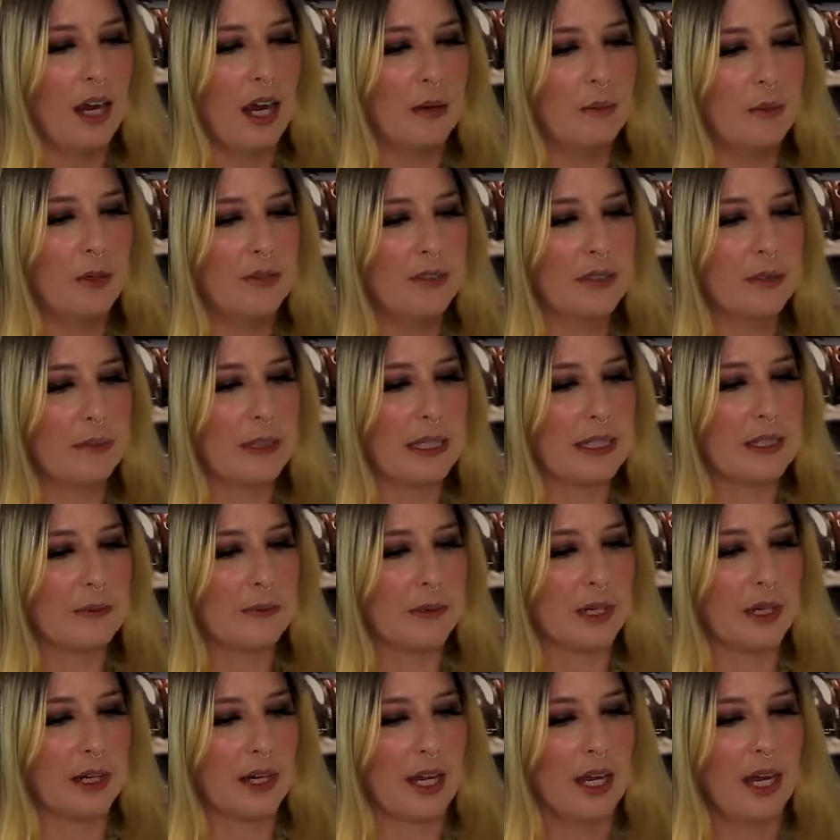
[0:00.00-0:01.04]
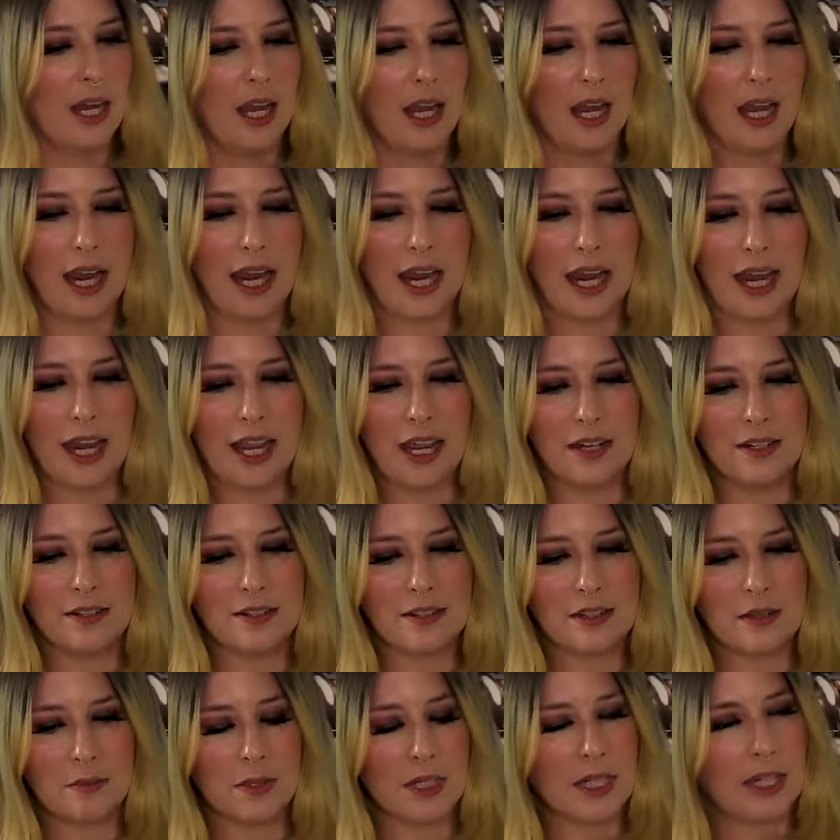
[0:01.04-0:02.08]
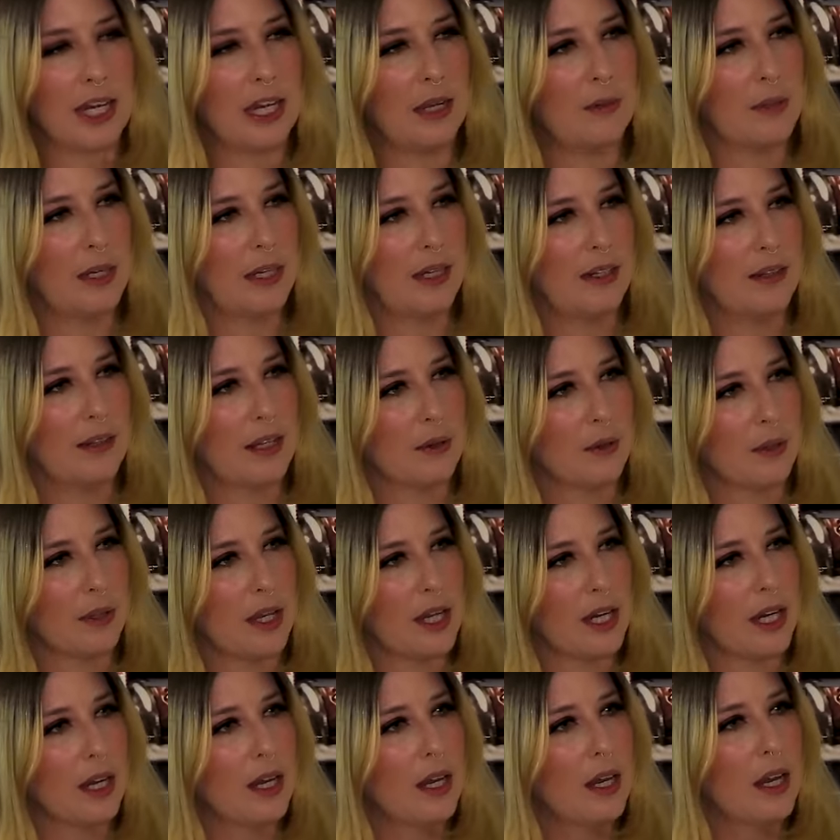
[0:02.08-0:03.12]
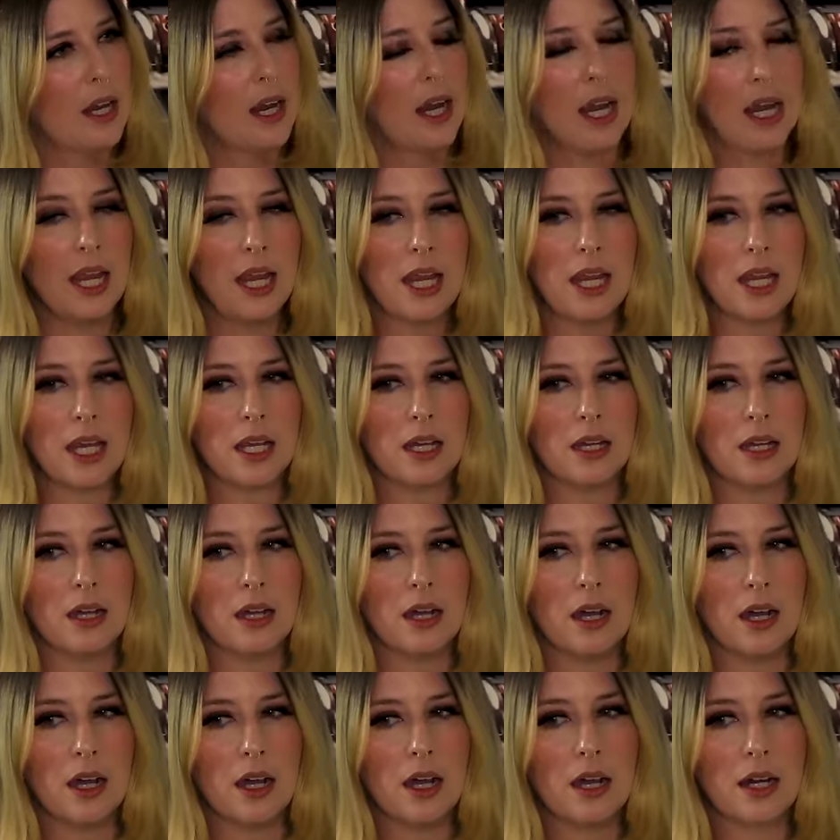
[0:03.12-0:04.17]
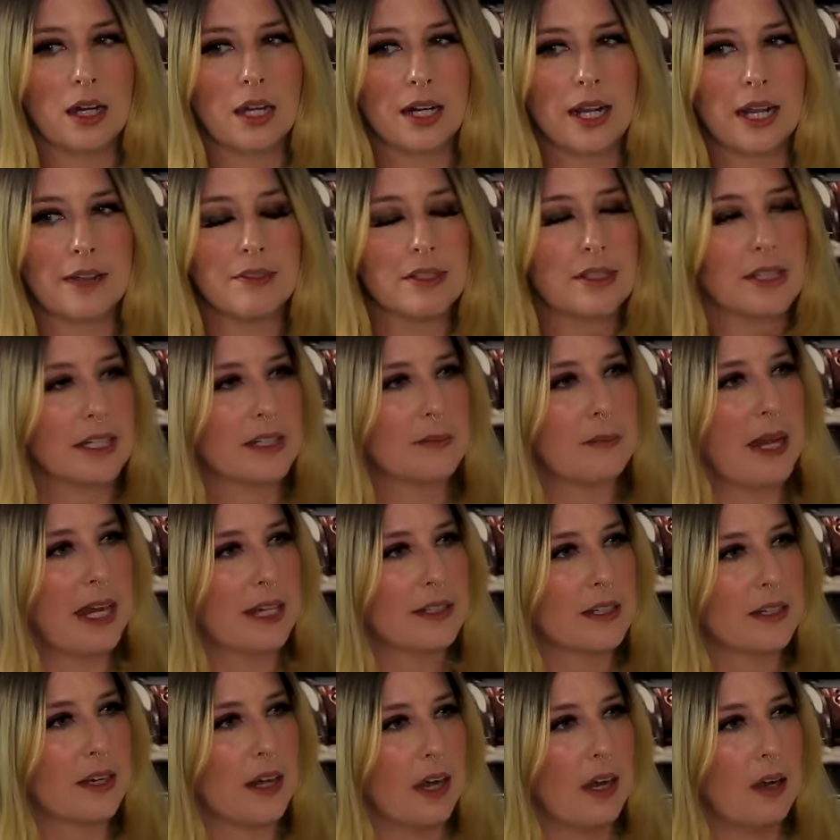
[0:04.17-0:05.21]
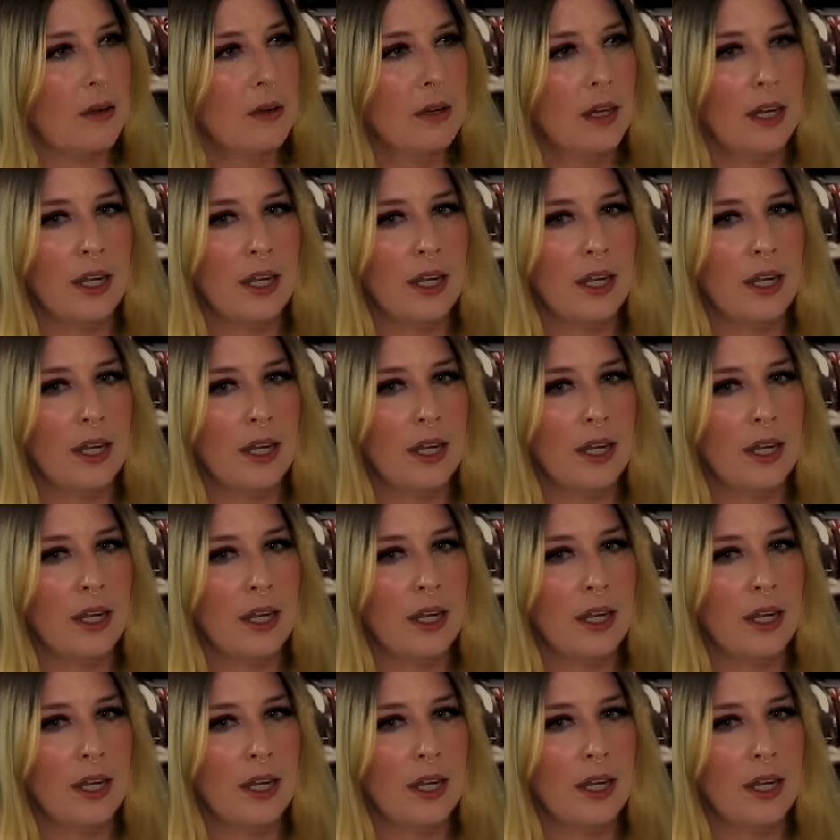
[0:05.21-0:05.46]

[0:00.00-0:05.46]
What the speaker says: I moved to Pittsburgh and somebody came in and they were like, hey, can I have a six pack to go?